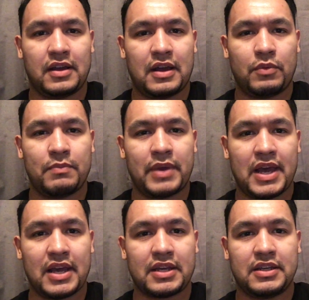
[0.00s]
I went
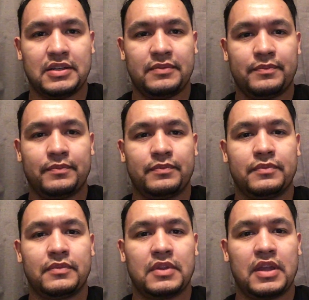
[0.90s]
back
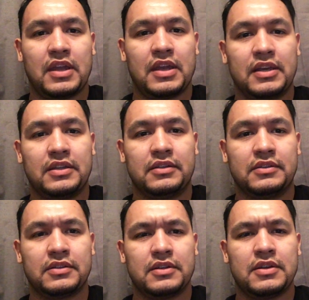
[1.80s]

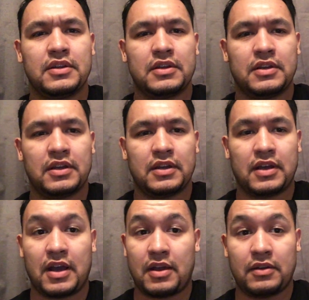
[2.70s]
and
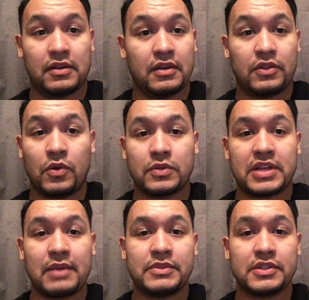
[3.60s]
the whole
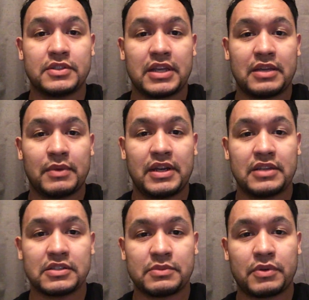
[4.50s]
time still taking my
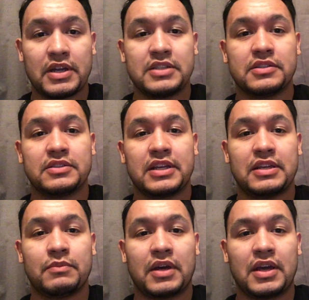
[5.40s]
nasal spray, still
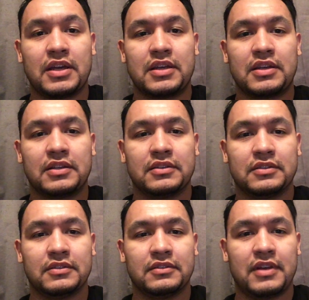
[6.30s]
taking my
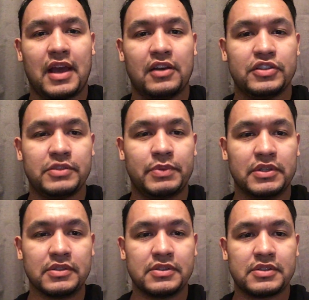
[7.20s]
allergy
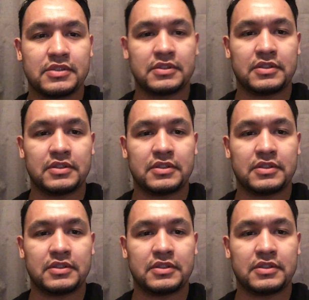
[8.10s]
pills.